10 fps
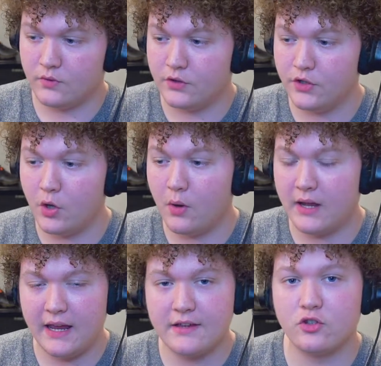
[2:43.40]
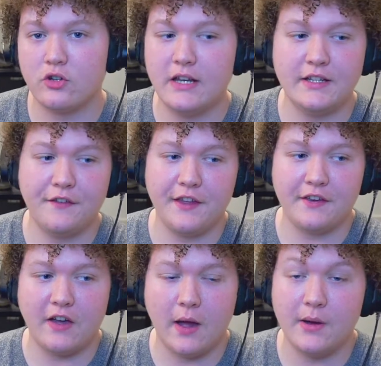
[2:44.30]
You know what, it is crazy to think of
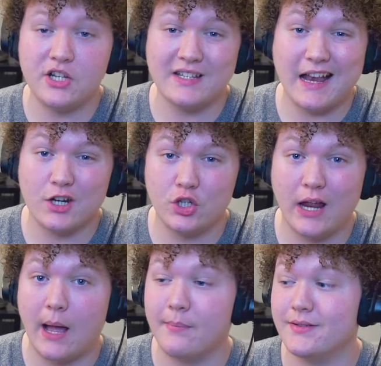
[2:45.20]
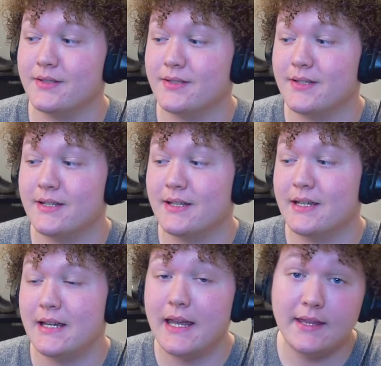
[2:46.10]
how much has actually happened
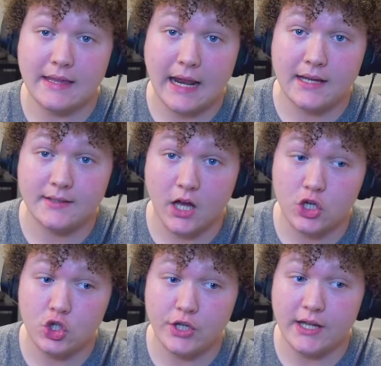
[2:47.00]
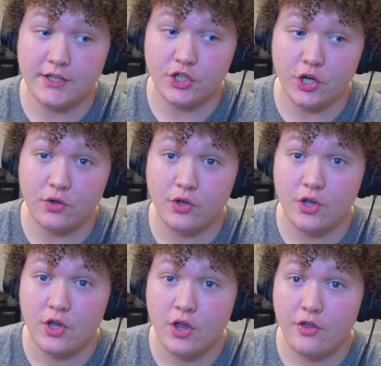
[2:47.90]
in the last 100 years, you know.
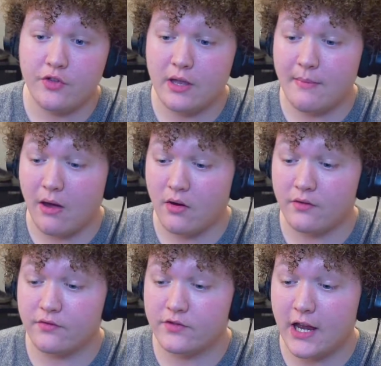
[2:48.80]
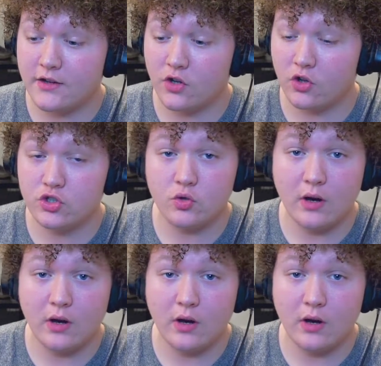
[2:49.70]
The amount of technological